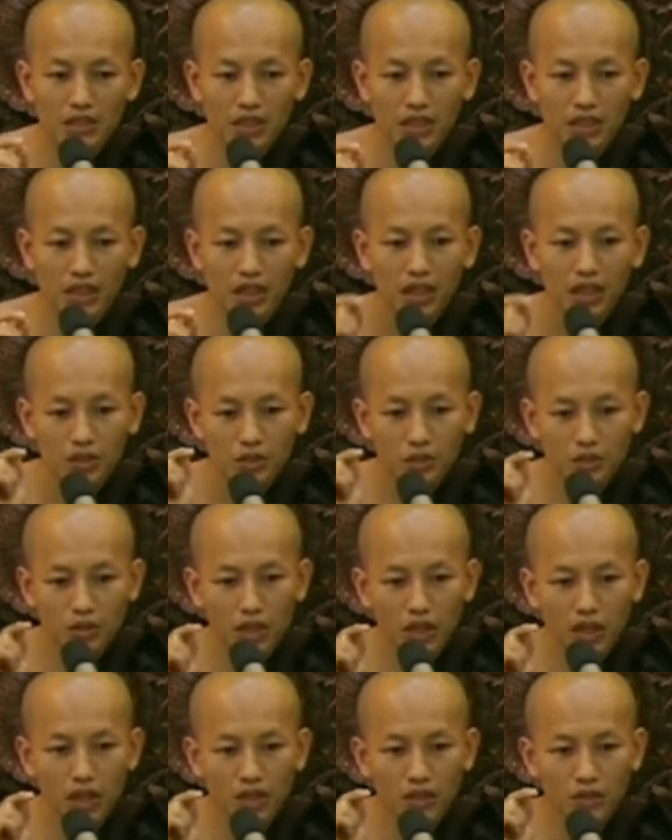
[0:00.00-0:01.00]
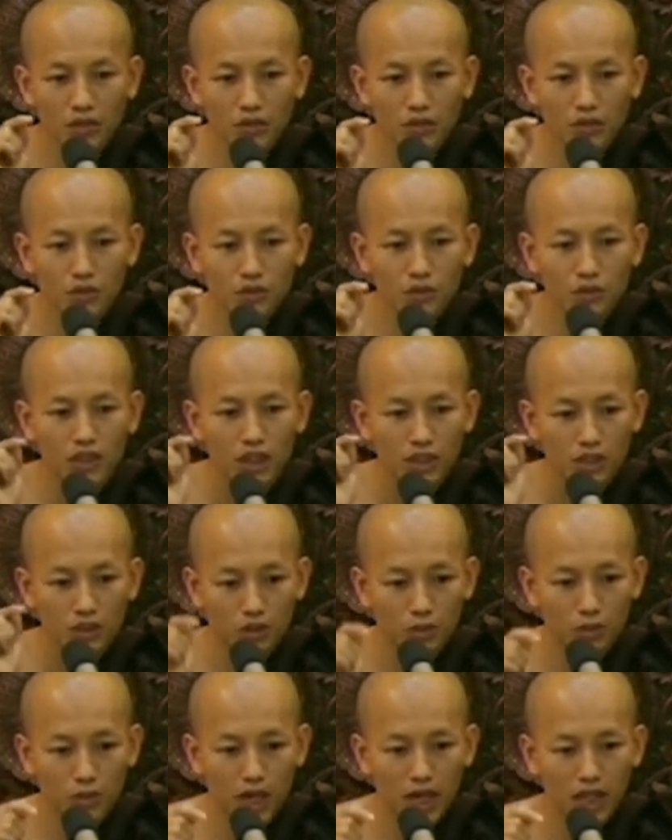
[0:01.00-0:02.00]
say you can control
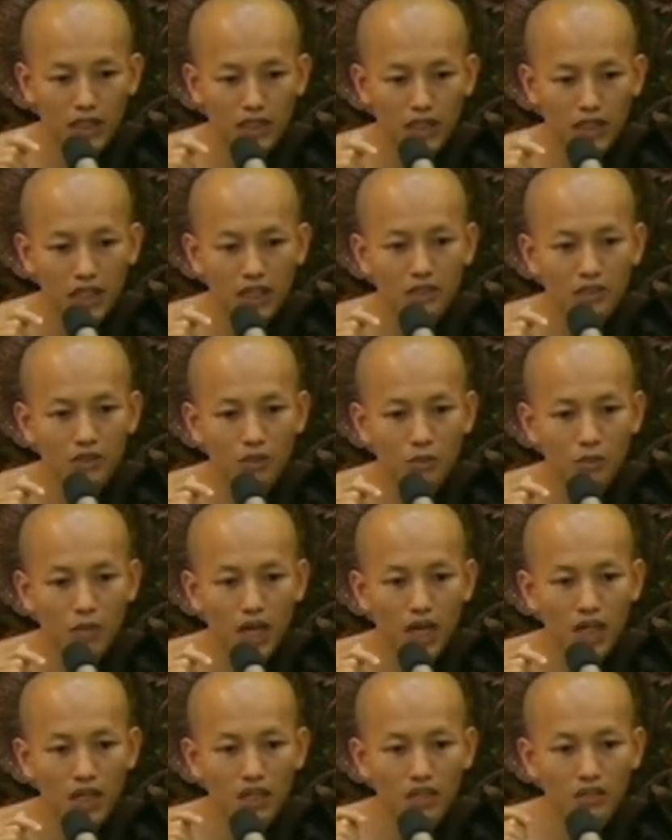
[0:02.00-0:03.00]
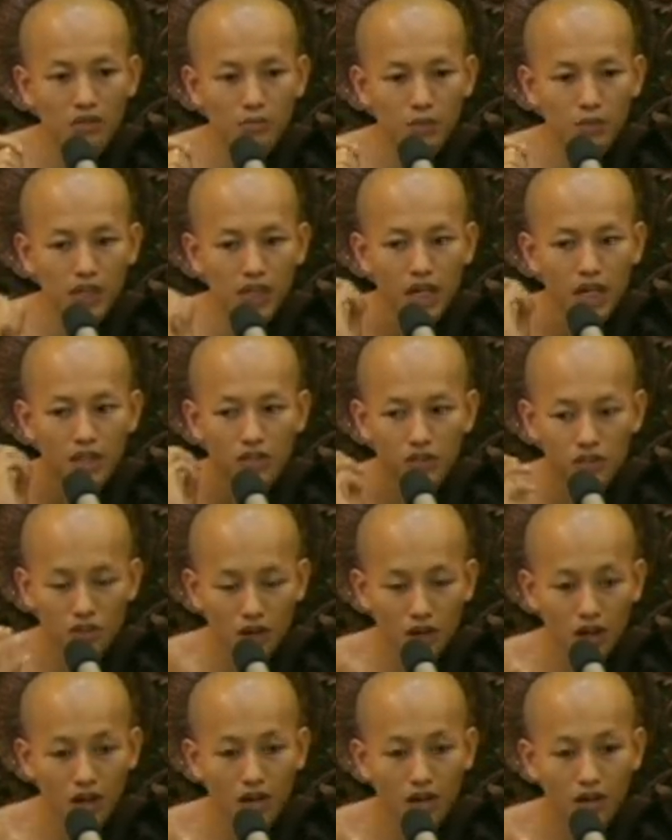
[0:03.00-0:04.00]
your mind and your mind is become
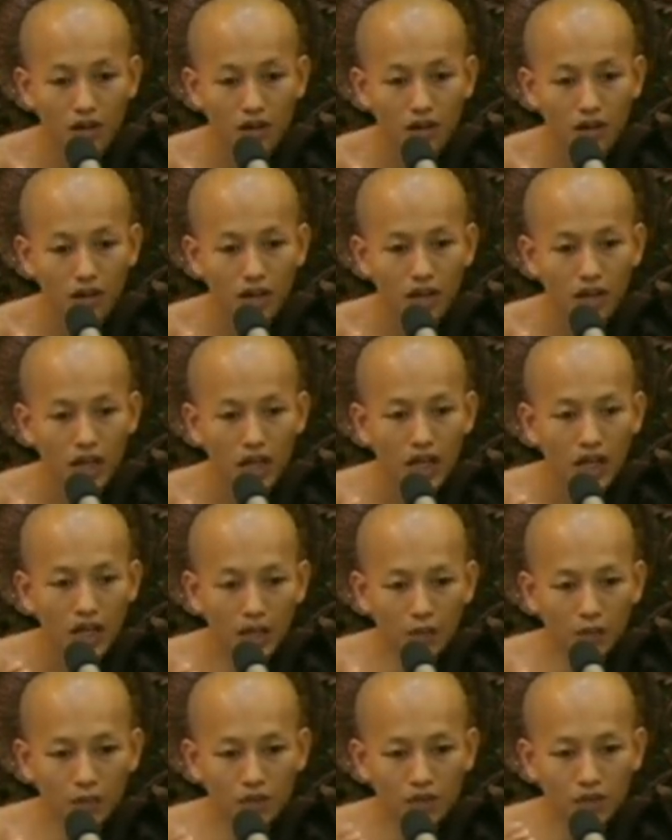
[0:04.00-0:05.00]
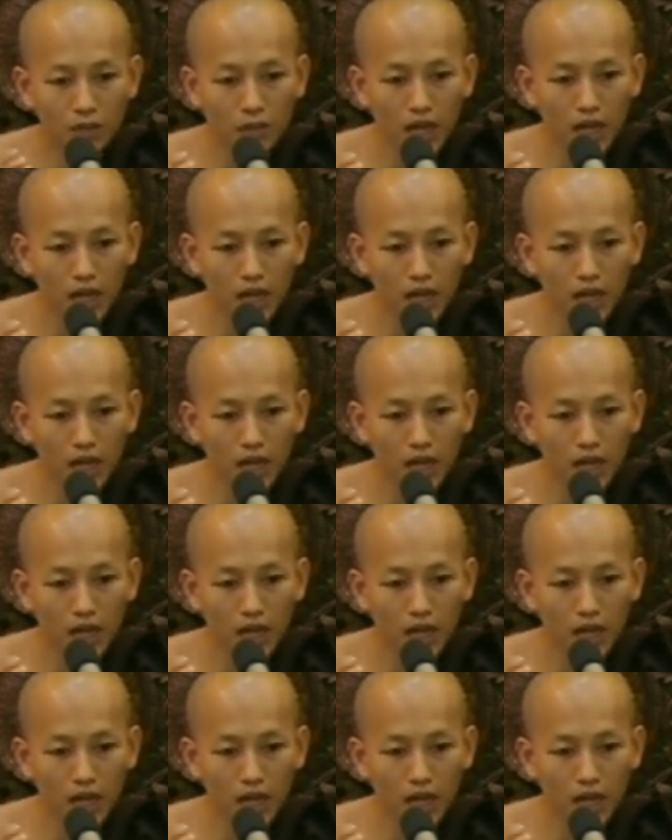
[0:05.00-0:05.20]
strong. If your